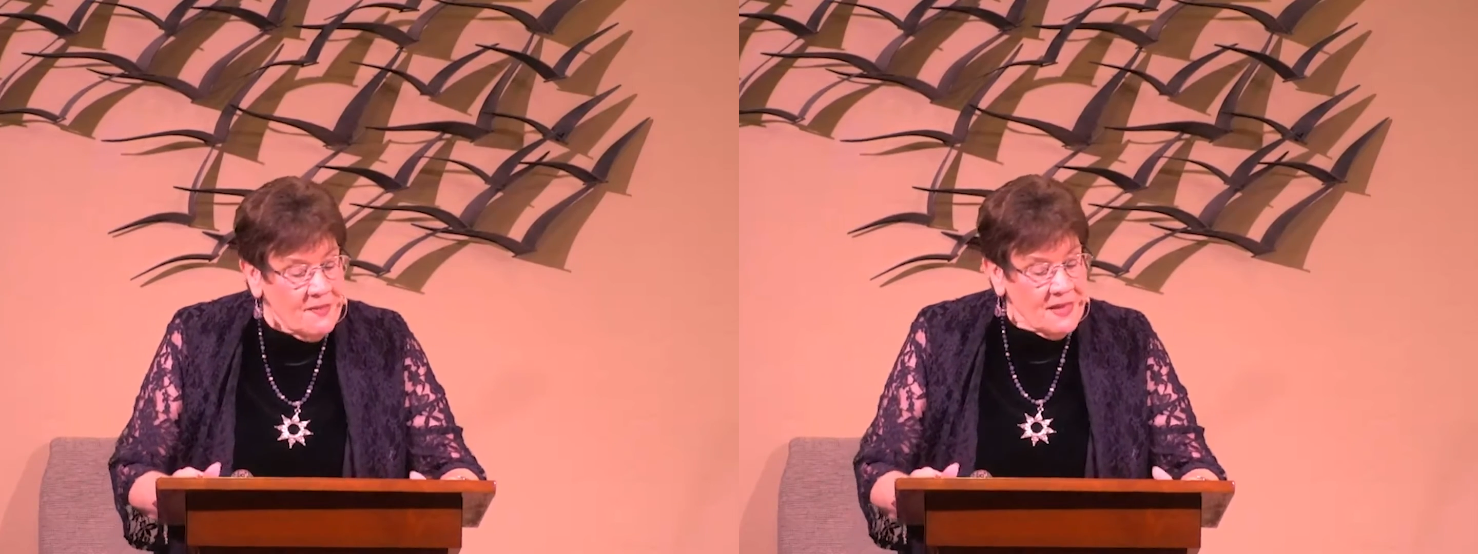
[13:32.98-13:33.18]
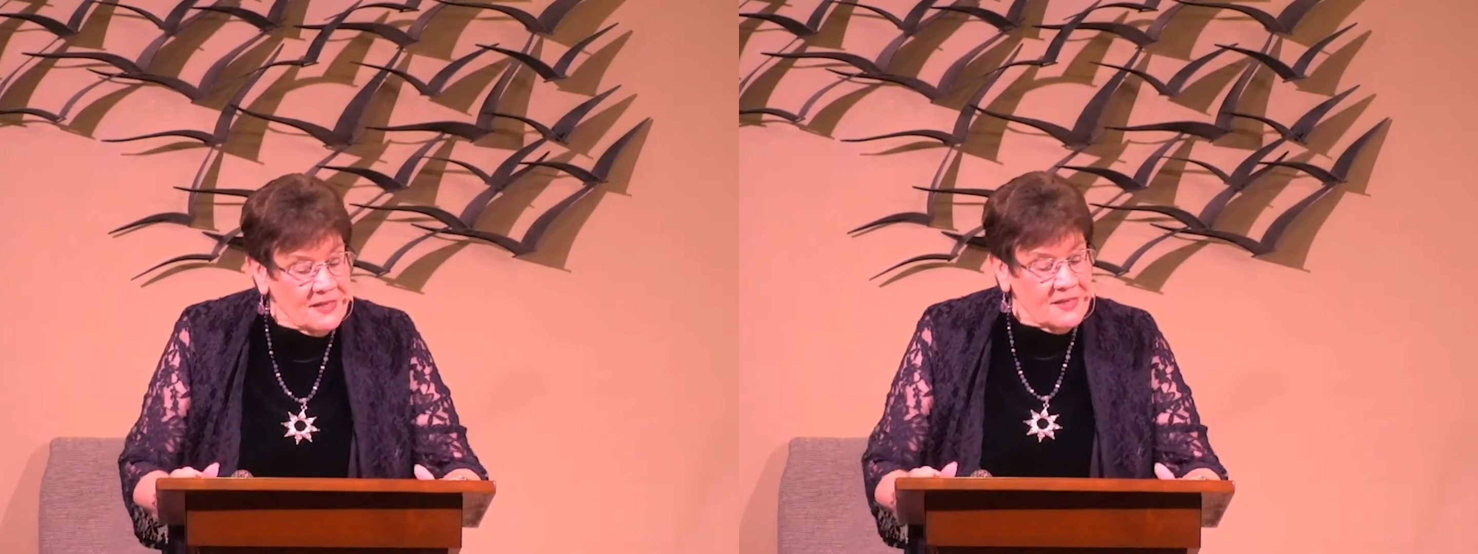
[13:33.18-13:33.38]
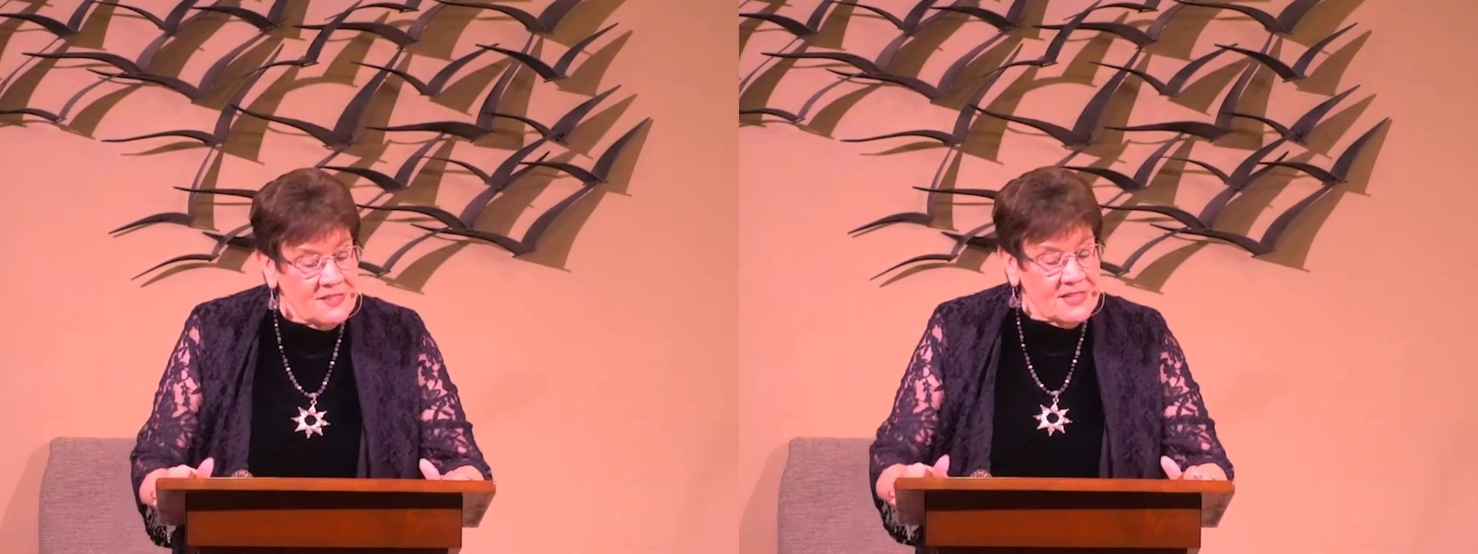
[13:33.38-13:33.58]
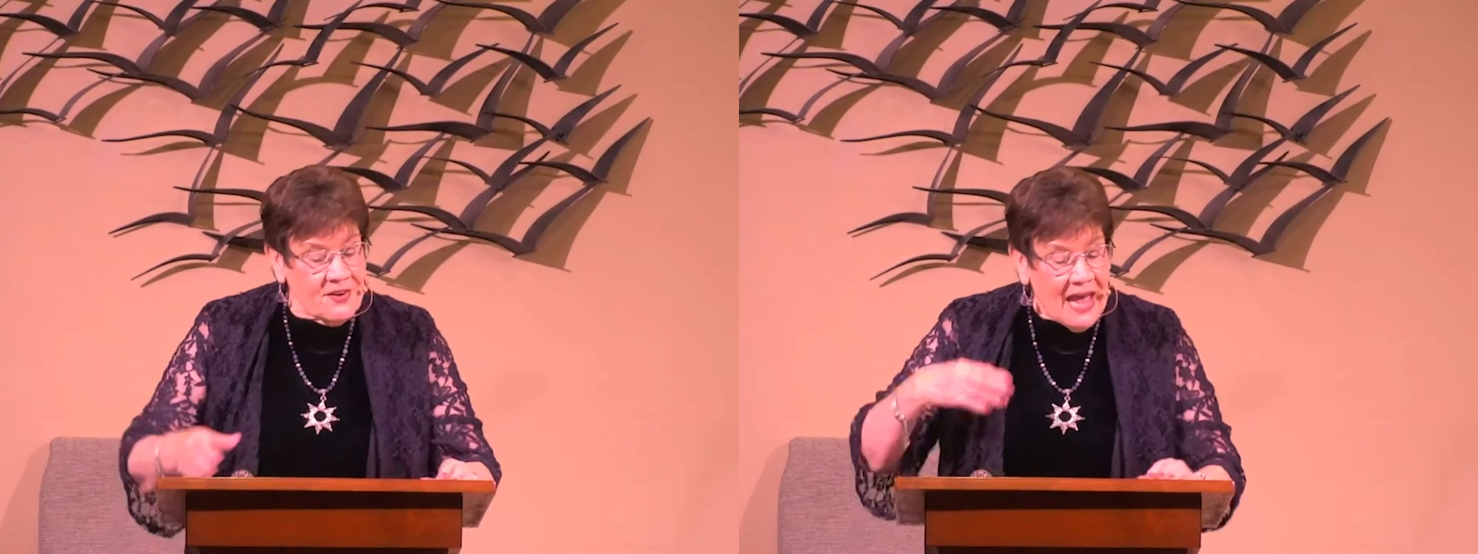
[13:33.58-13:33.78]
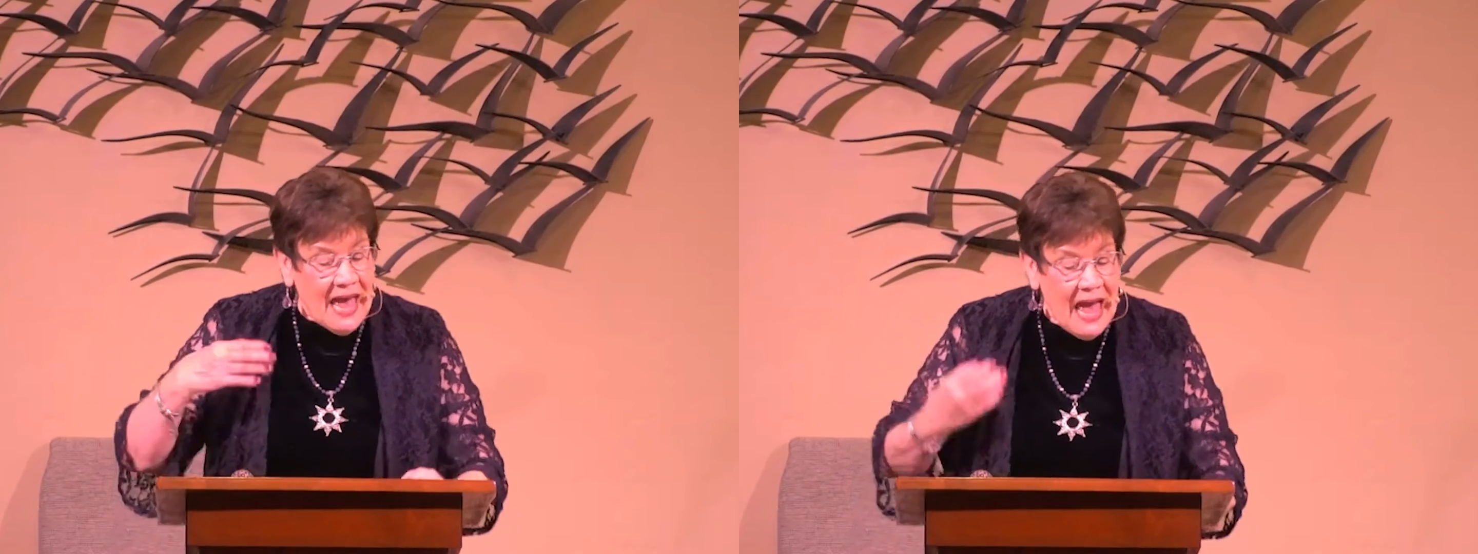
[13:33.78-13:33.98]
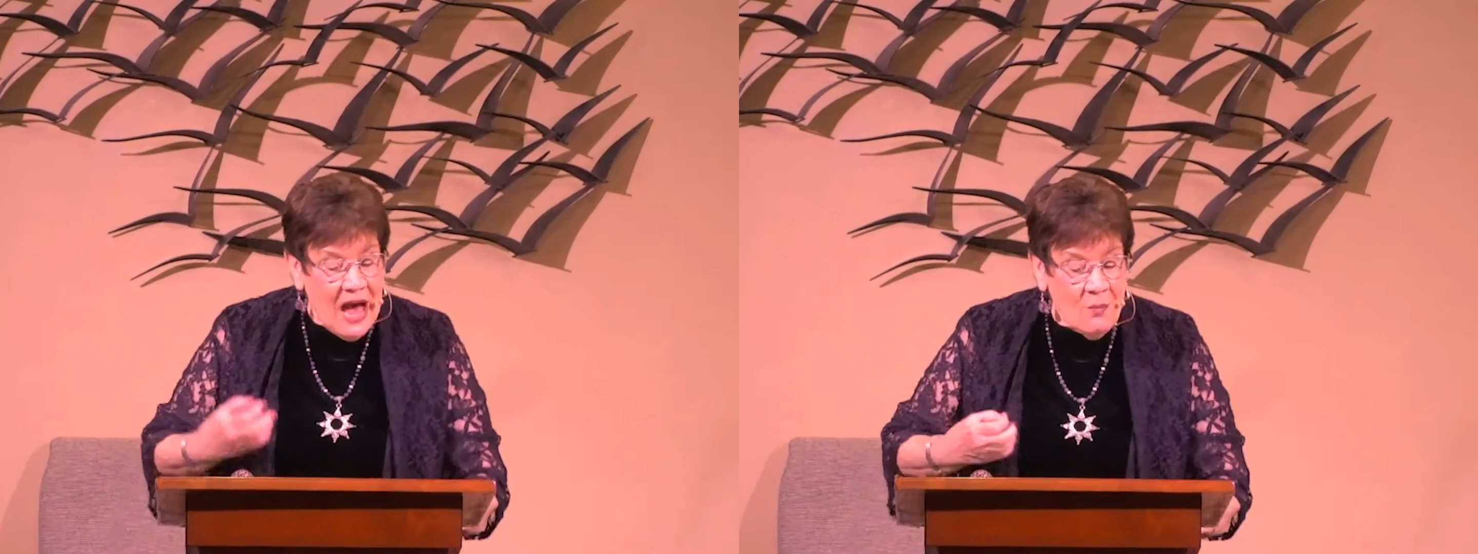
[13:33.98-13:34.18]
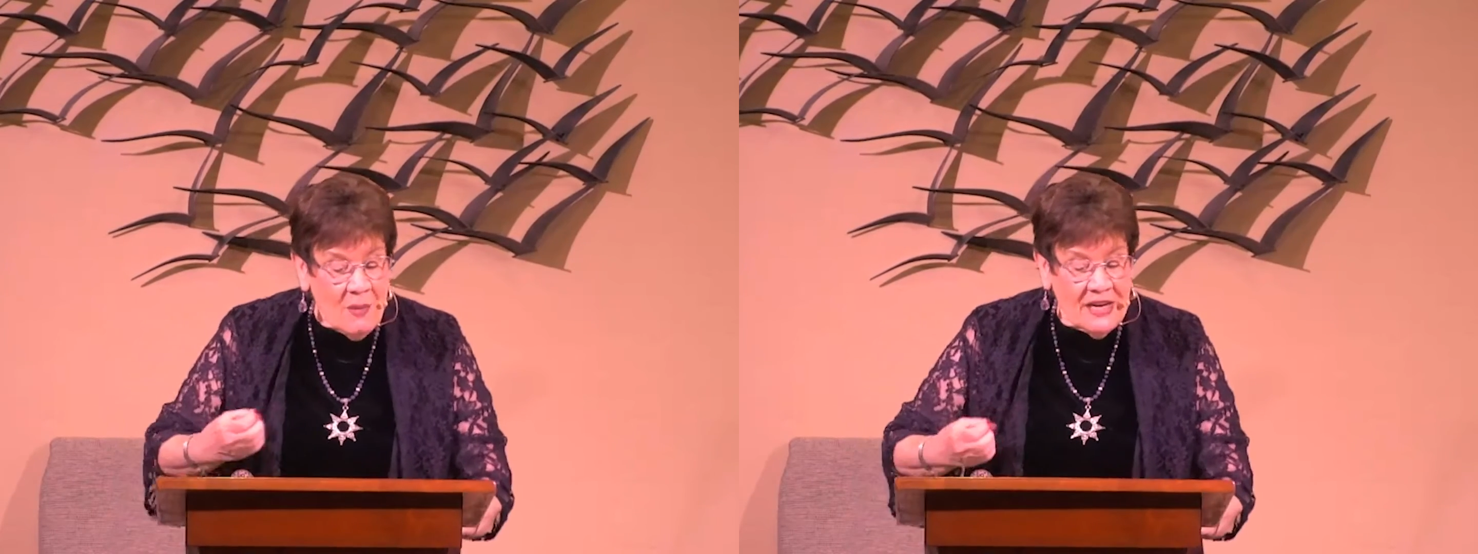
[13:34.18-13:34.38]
And then consider, how